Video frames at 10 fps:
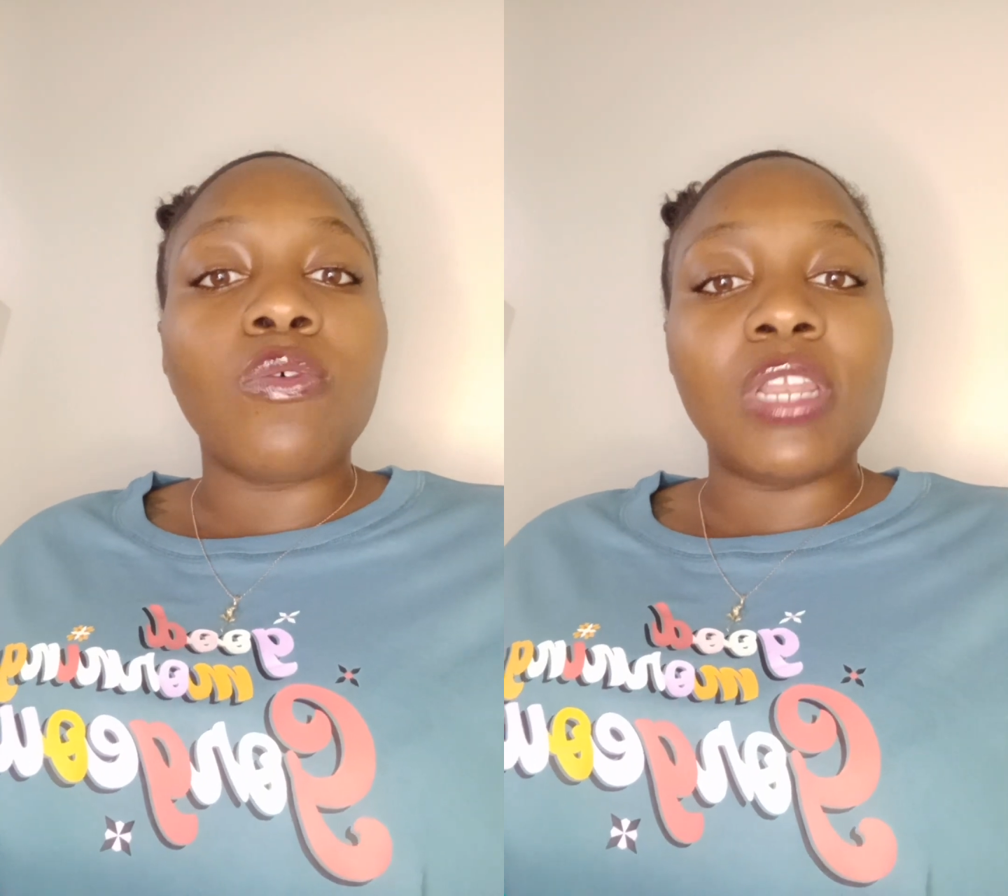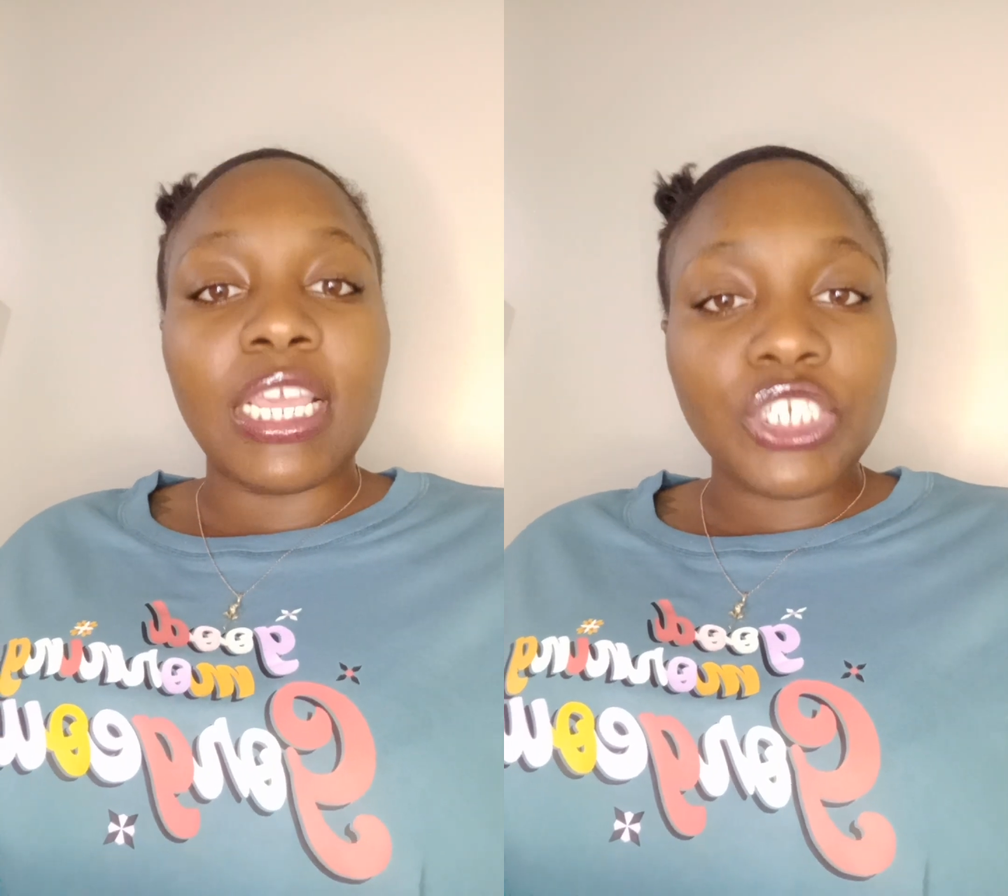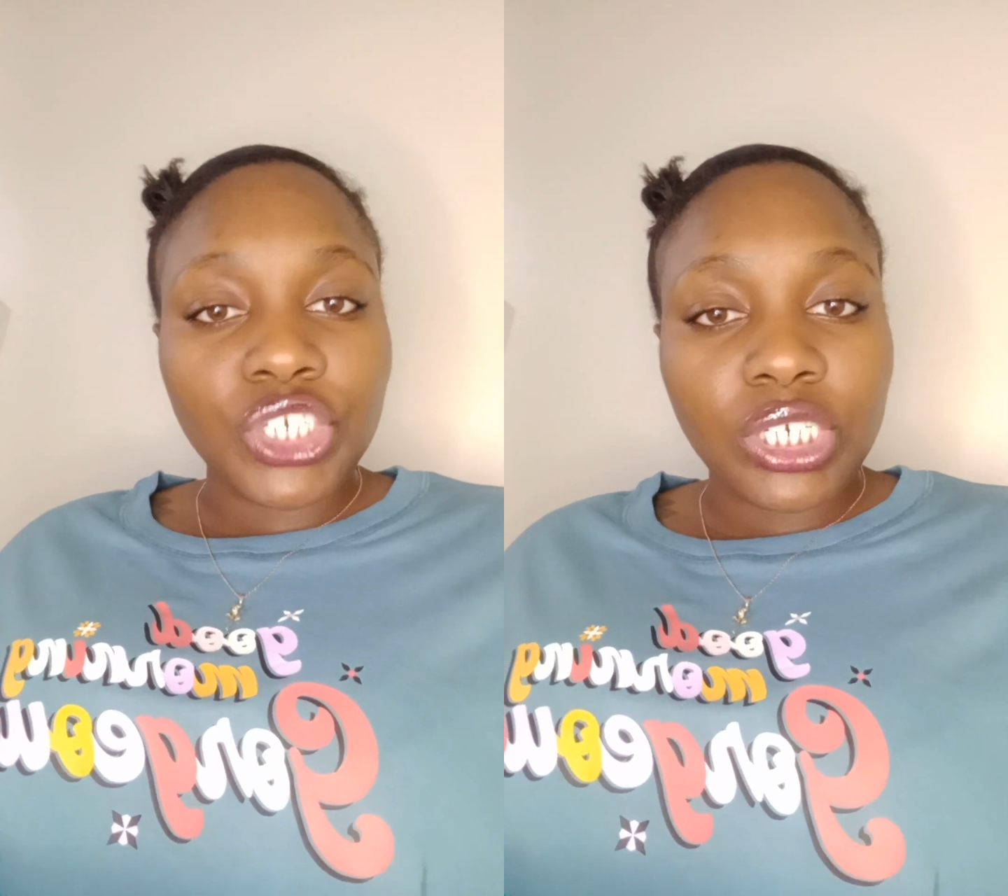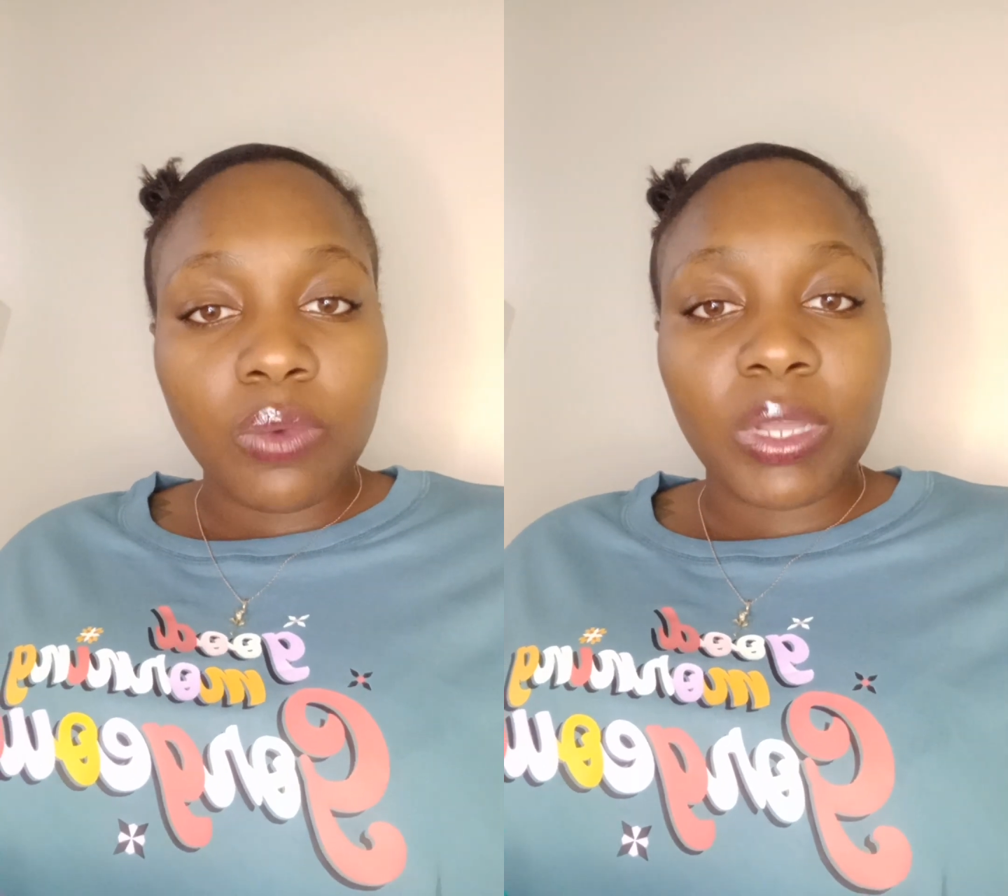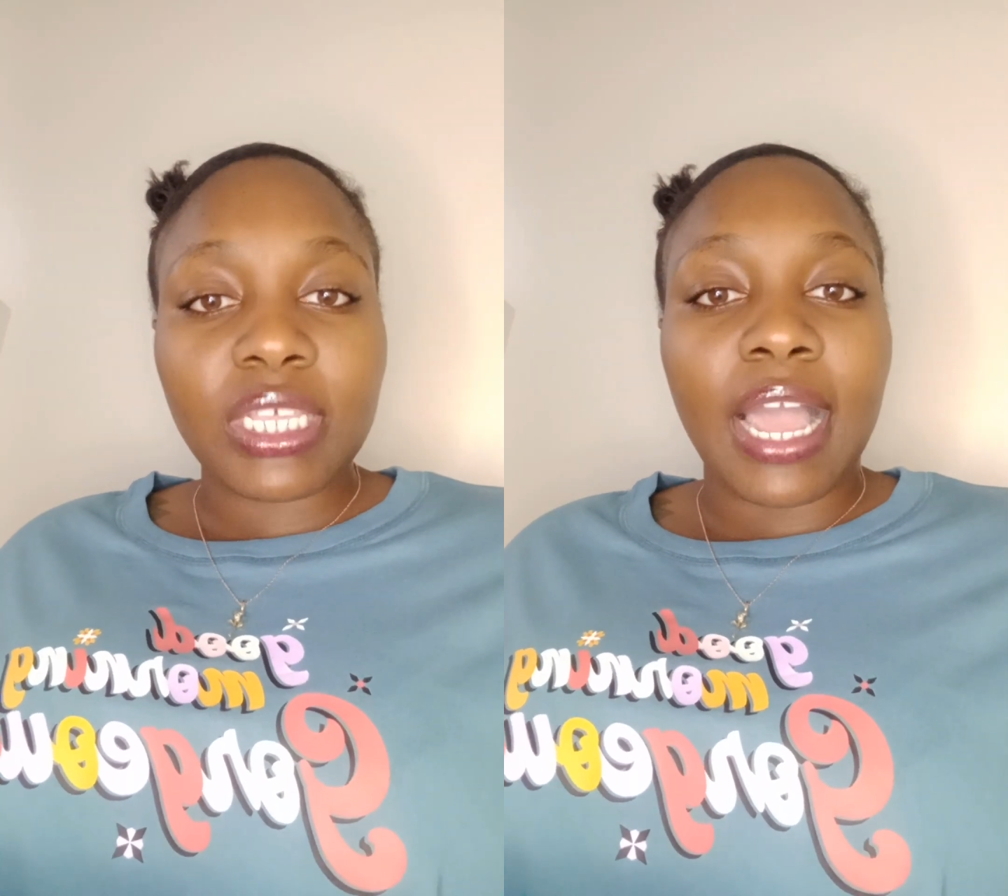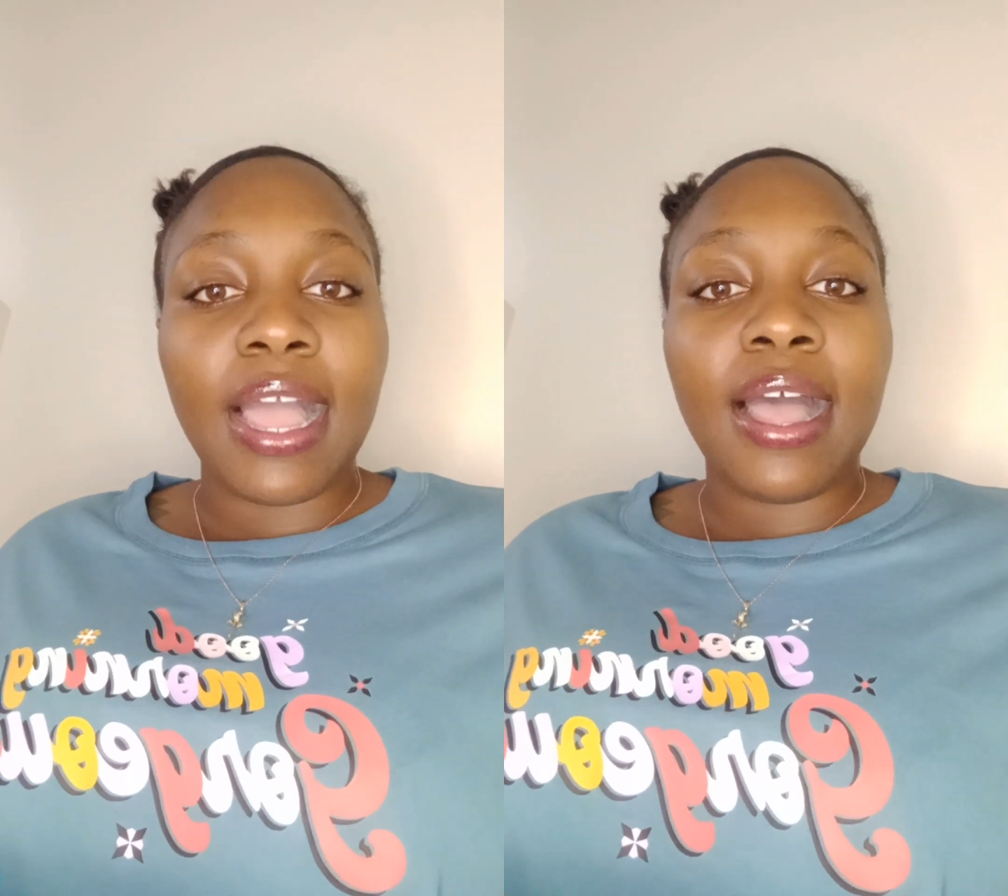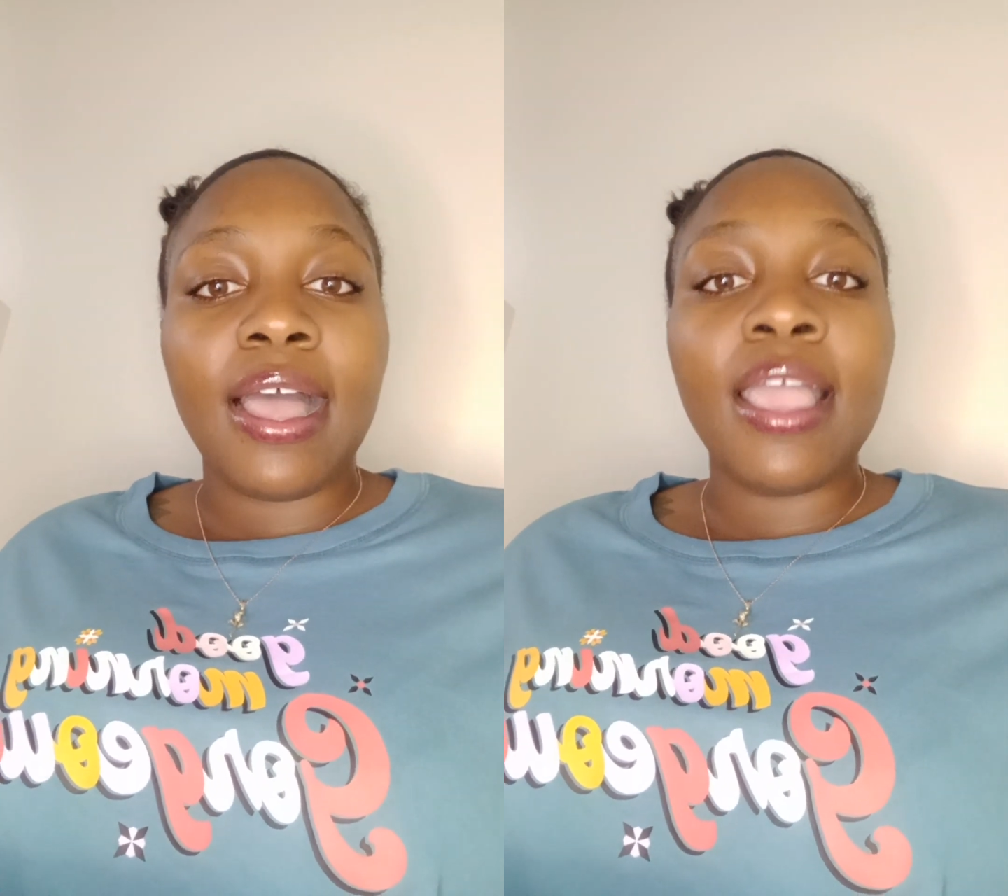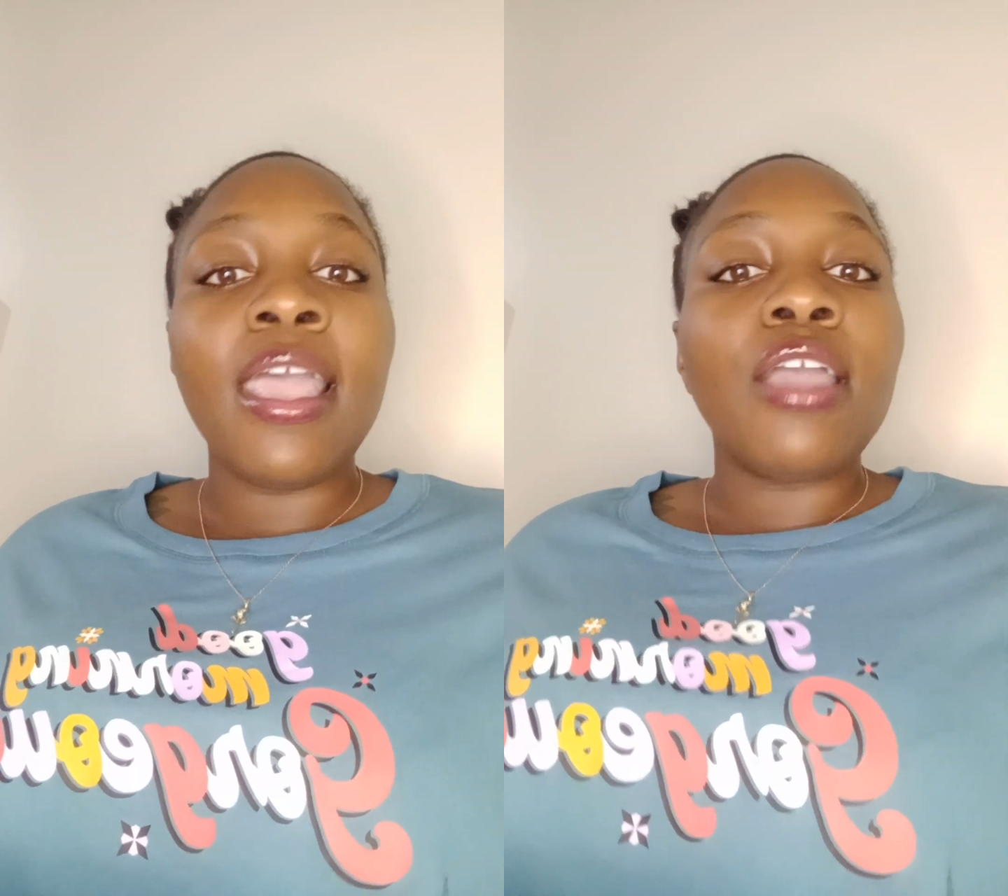relationship with
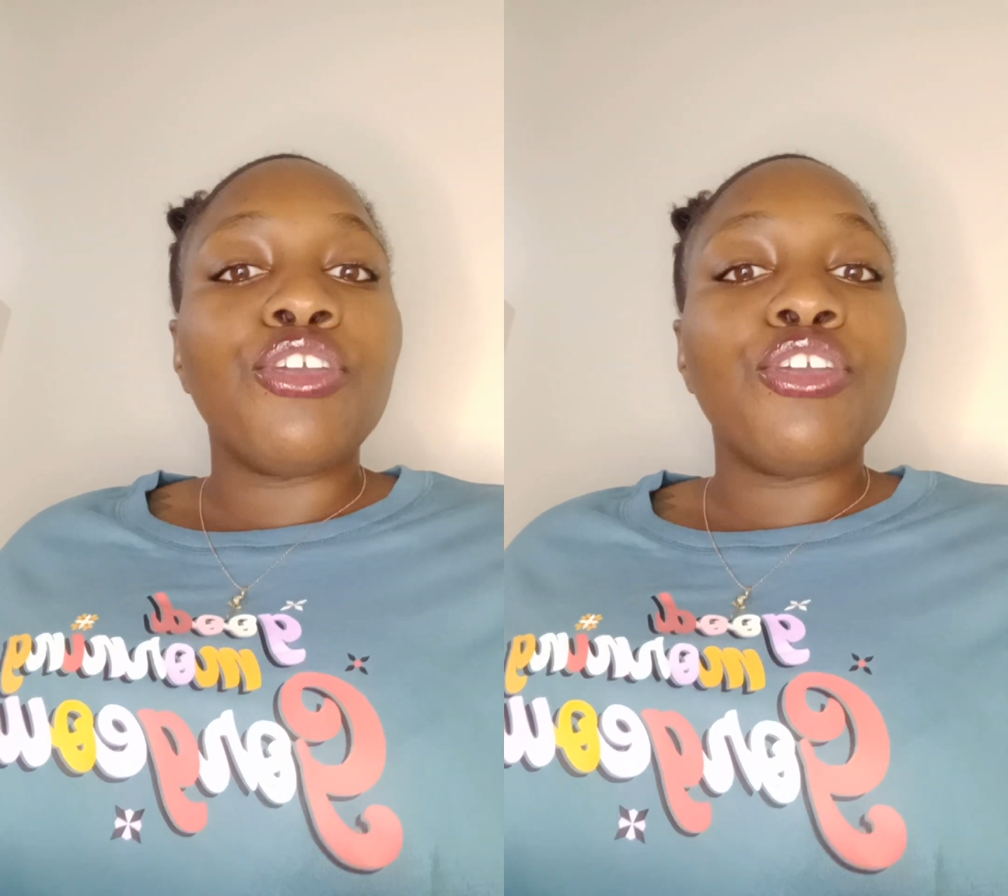God.